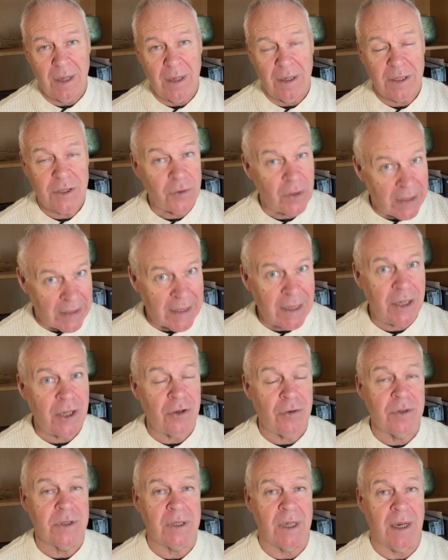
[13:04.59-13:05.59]
So he did
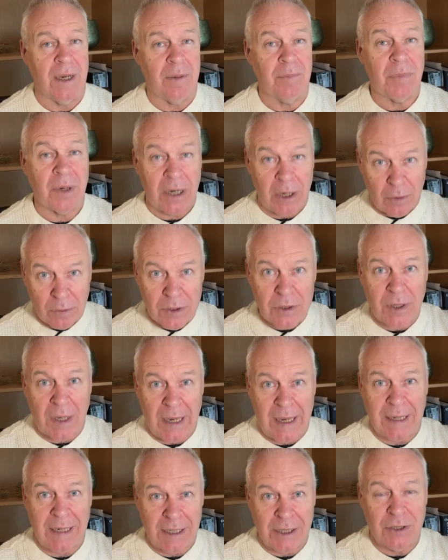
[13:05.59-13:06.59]
use that, but he also
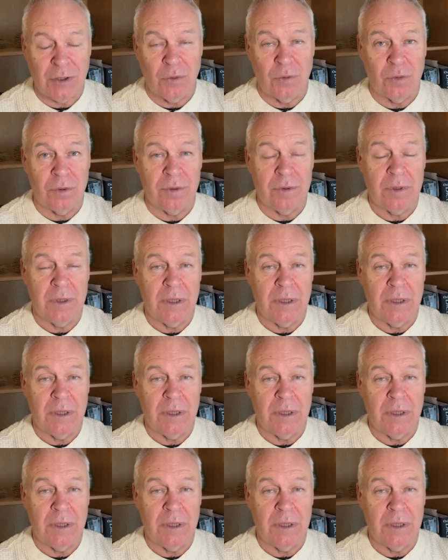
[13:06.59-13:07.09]
had his own.